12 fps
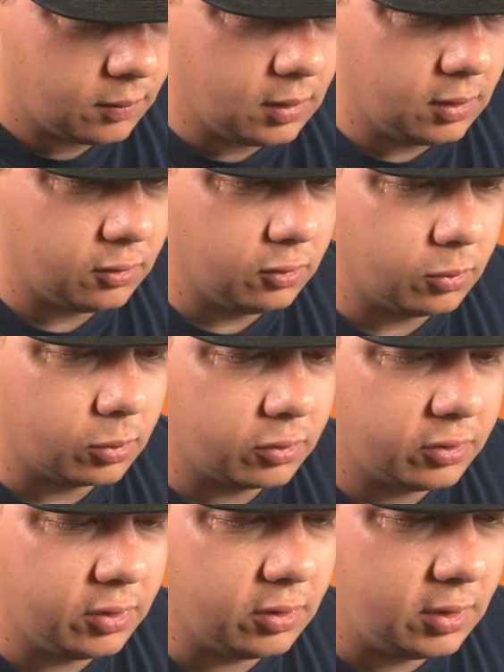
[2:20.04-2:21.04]
And since we're
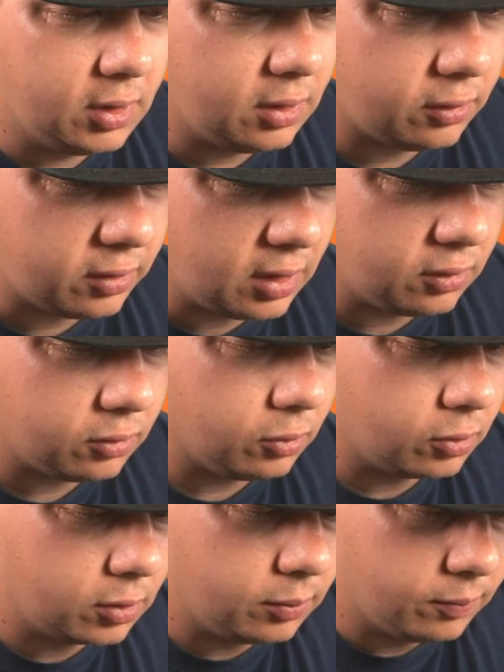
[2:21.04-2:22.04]
still in the
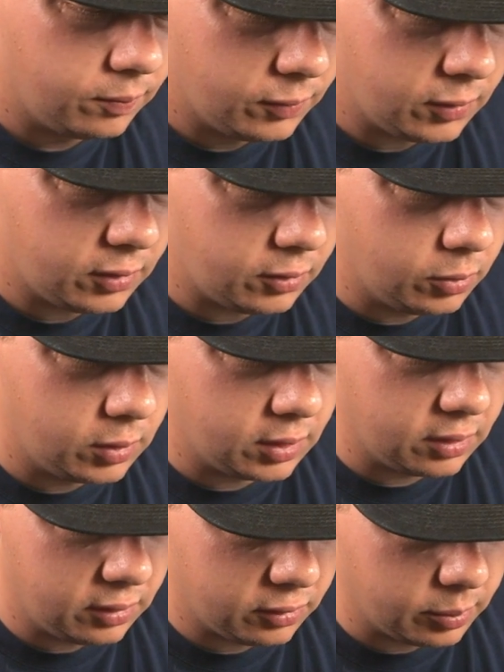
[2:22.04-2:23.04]
sandstorm,
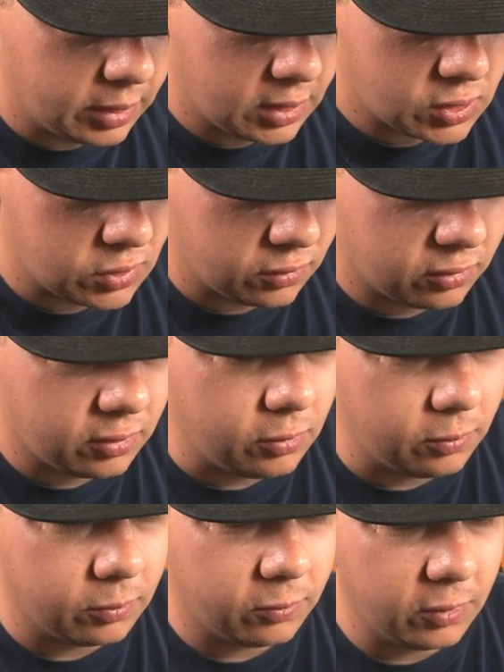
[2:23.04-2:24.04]
doing this match is
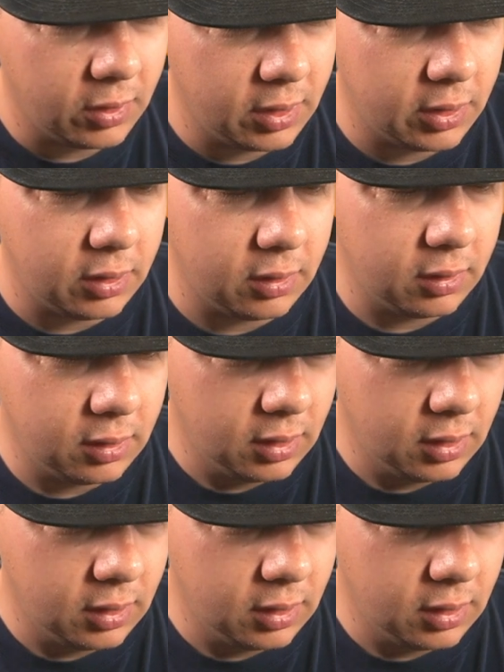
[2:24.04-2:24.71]
too fun.